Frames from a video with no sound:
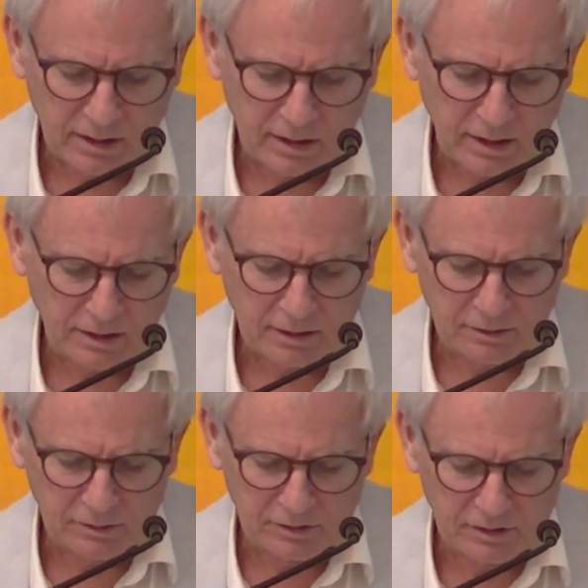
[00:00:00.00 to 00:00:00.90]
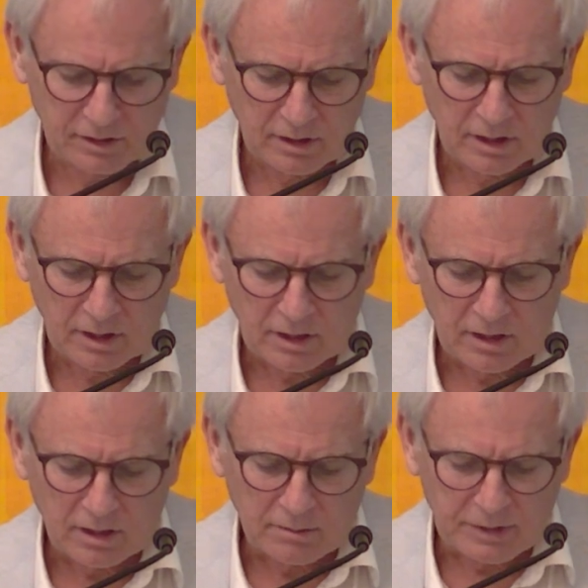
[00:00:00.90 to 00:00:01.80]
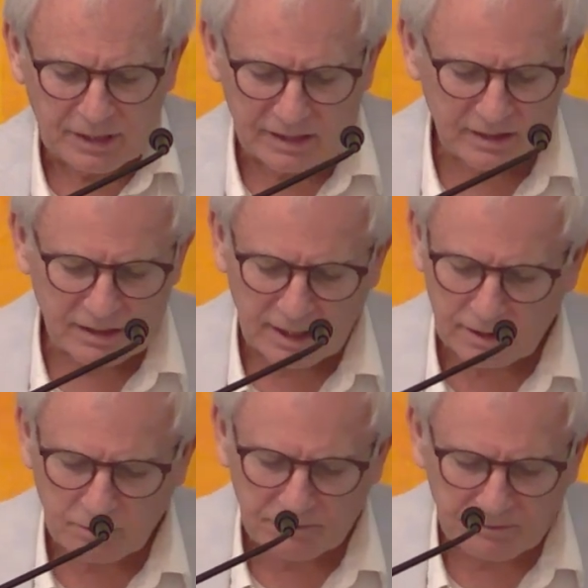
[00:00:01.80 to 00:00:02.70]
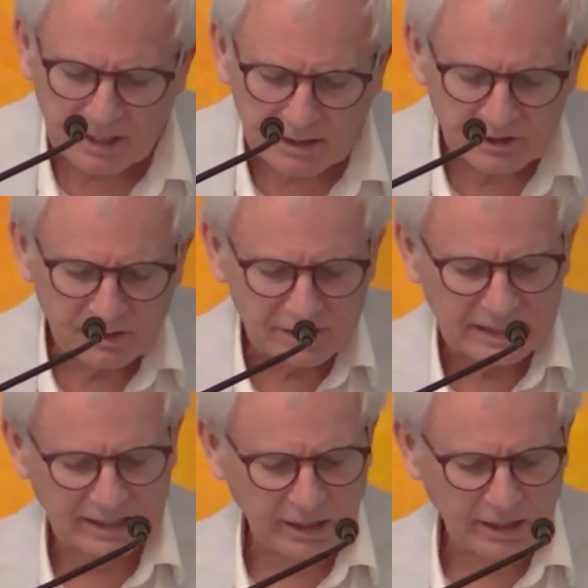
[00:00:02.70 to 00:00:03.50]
and others. But this is not a reflection on the